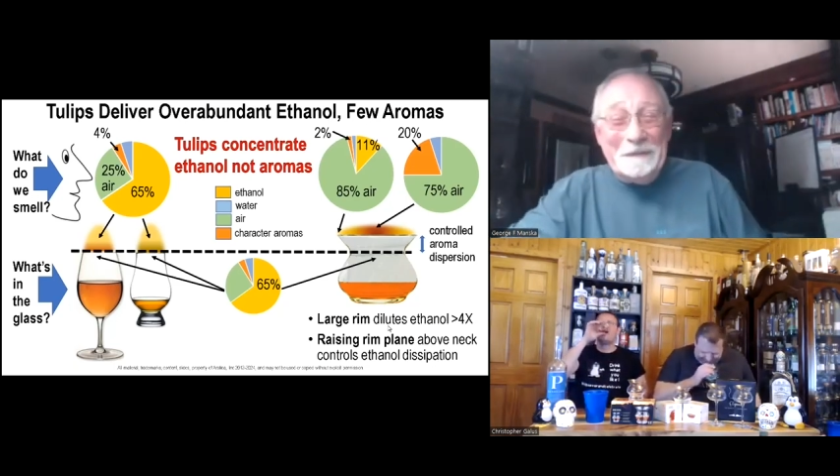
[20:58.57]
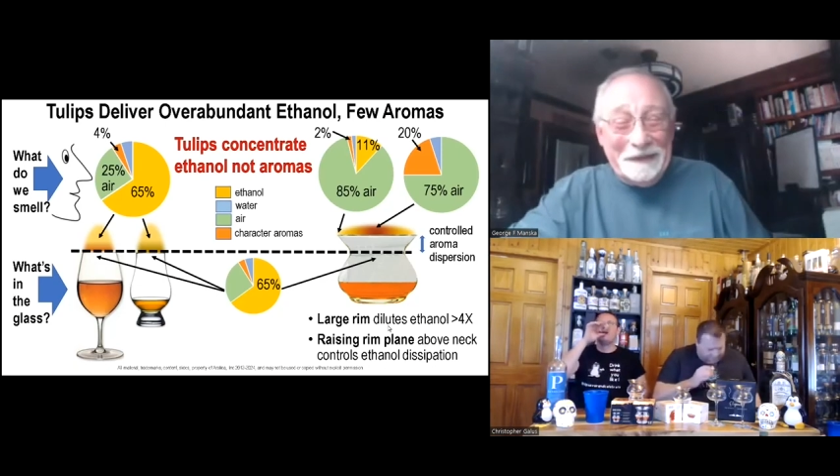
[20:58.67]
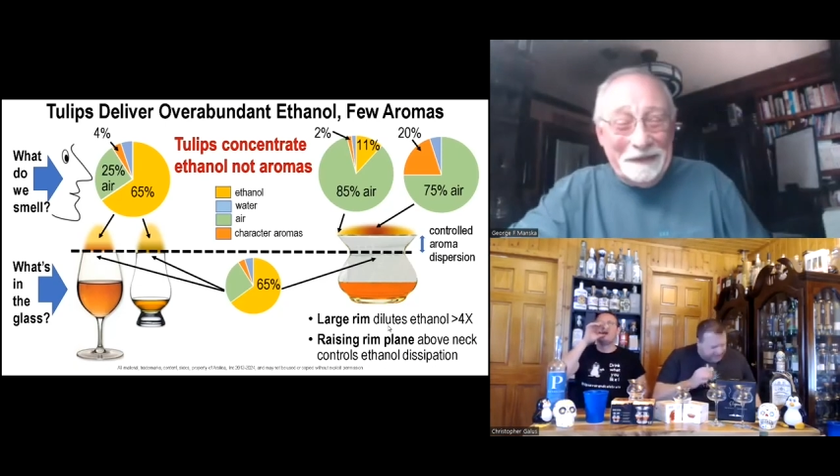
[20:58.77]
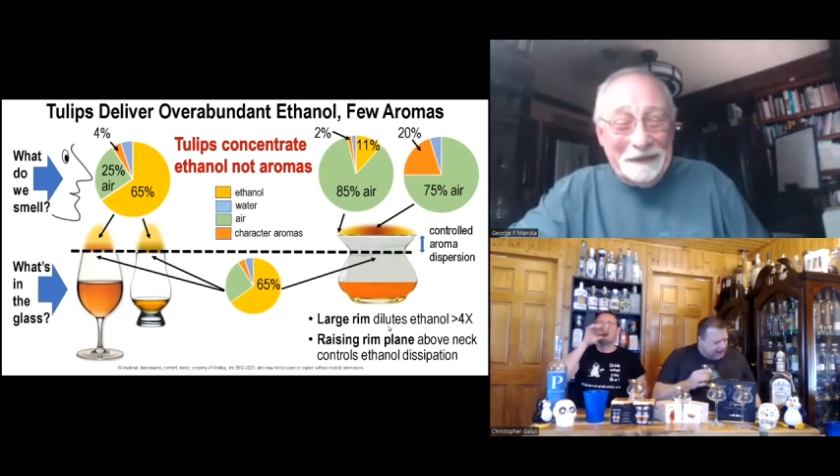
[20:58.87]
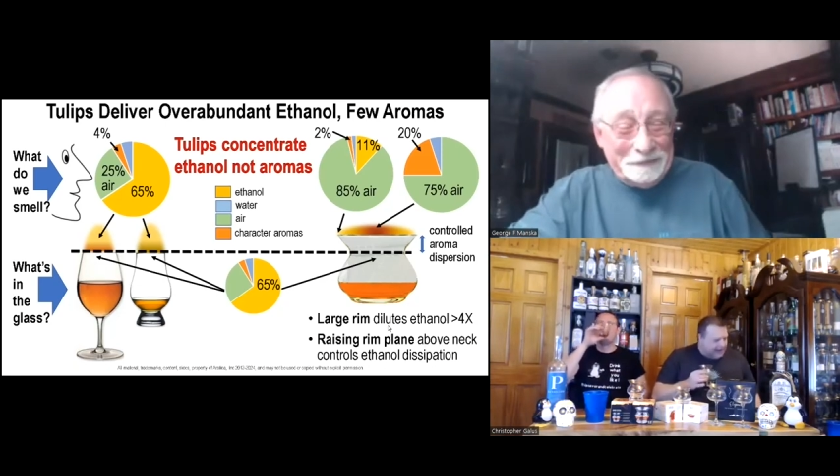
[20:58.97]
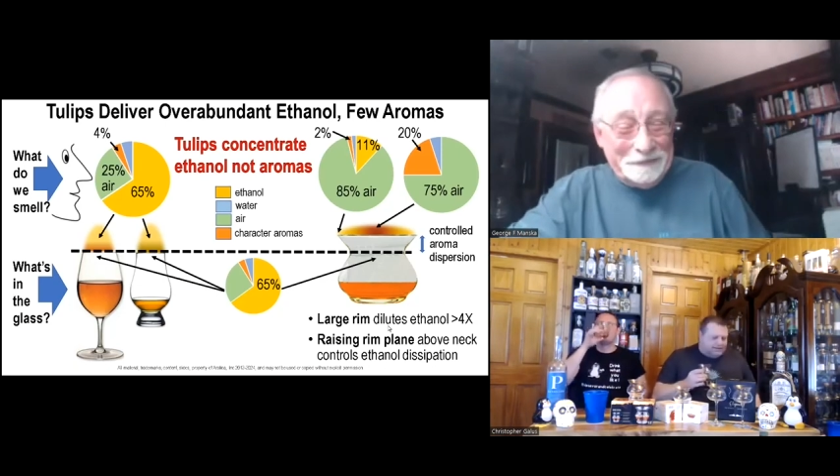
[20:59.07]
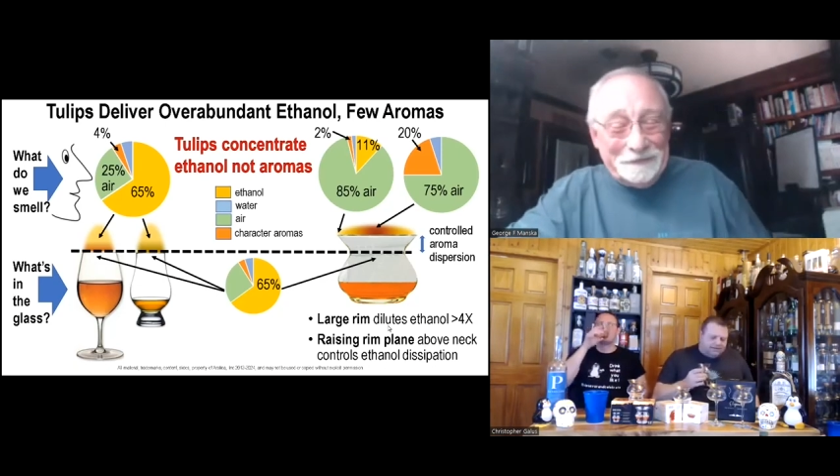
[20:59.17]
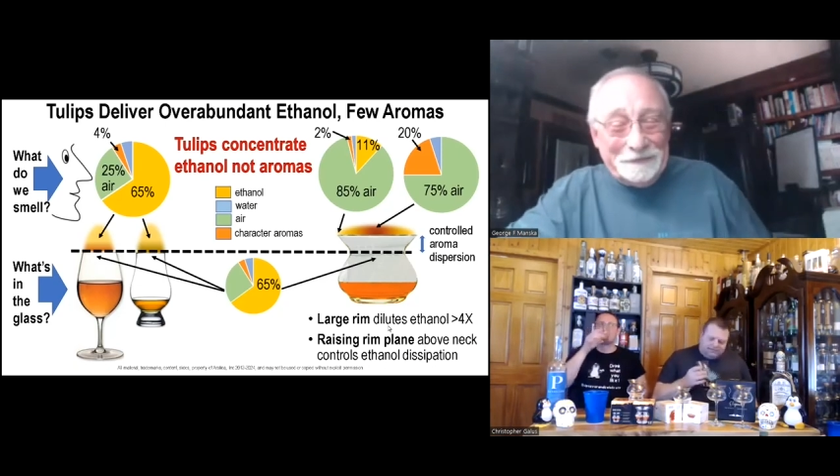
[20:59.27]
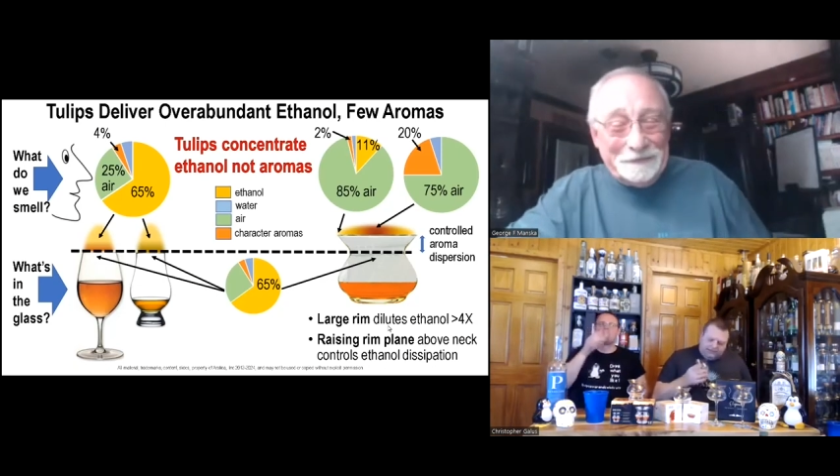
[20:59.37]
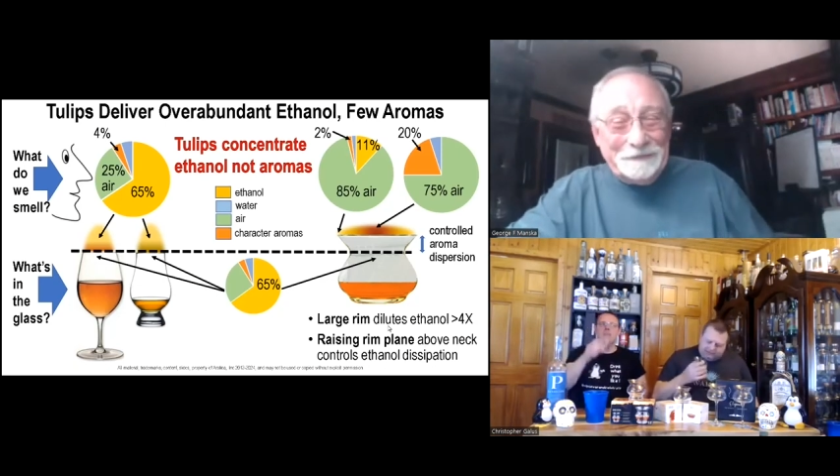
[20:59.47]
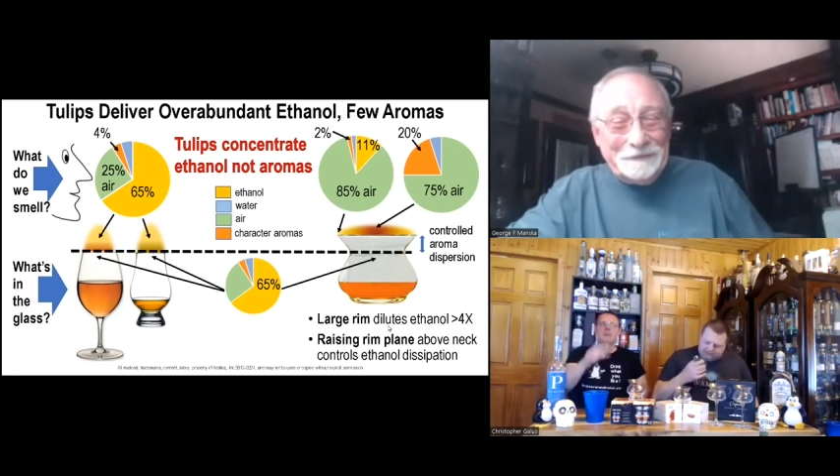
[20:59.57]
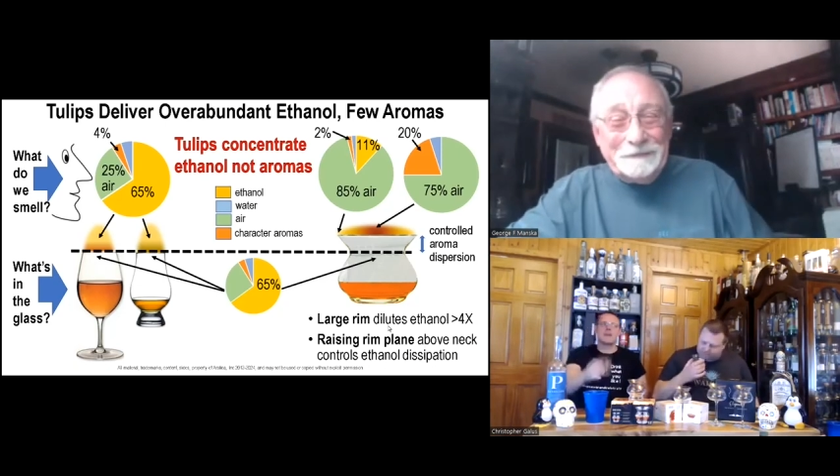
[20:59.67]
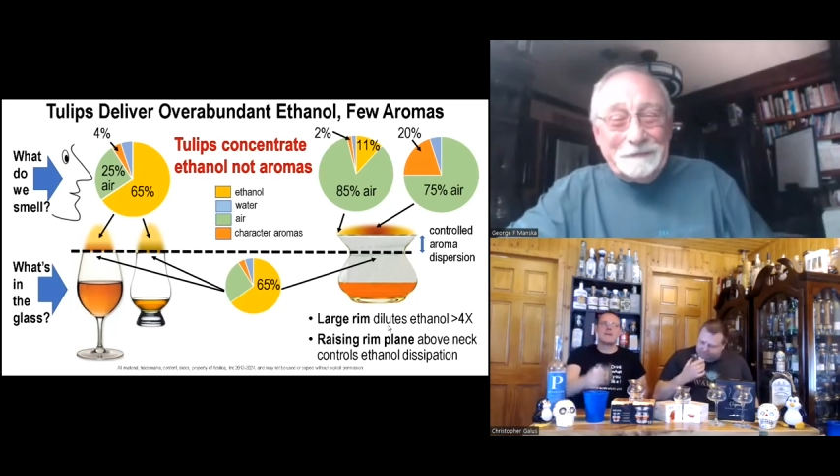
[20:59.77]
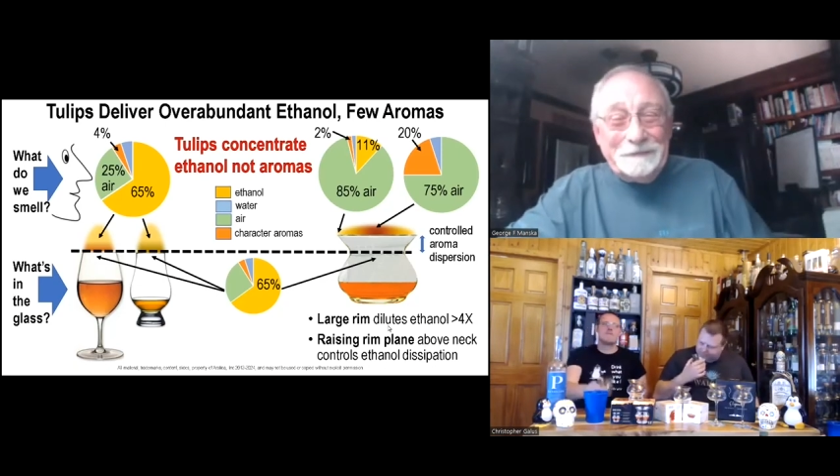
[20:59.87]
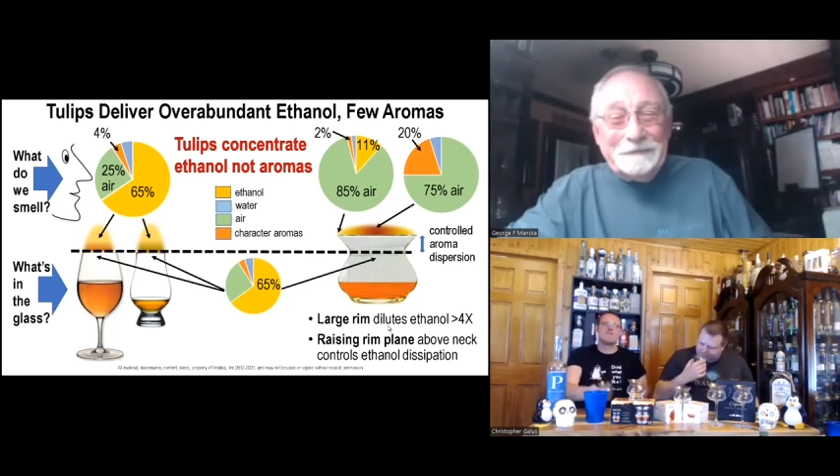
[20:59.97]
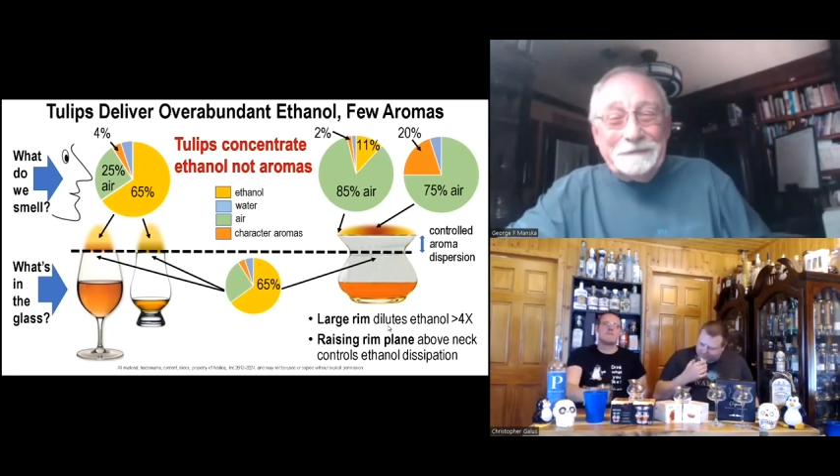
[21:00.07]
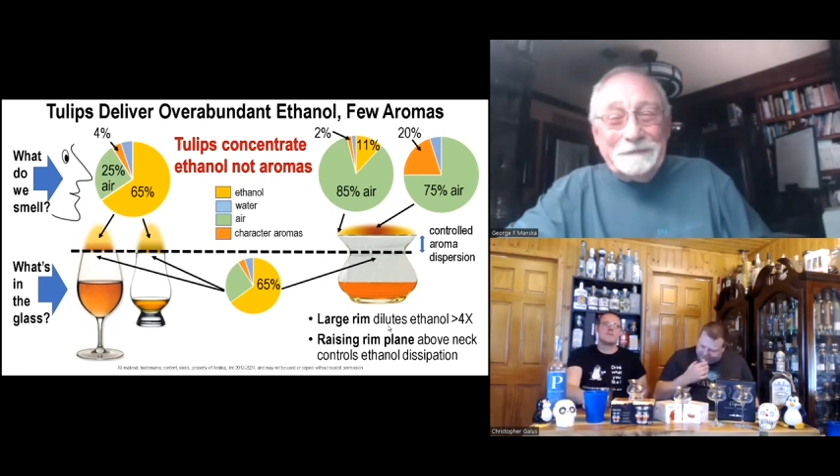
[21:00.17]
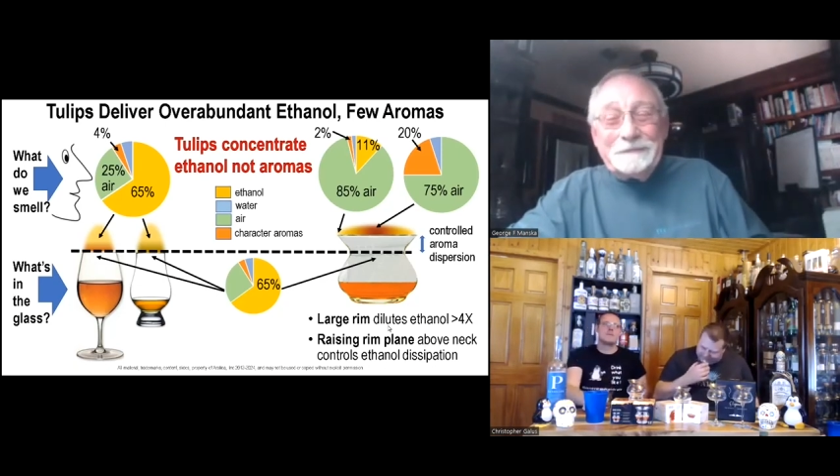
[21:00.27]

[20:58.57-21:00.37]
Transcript: Man, I just get some beautiful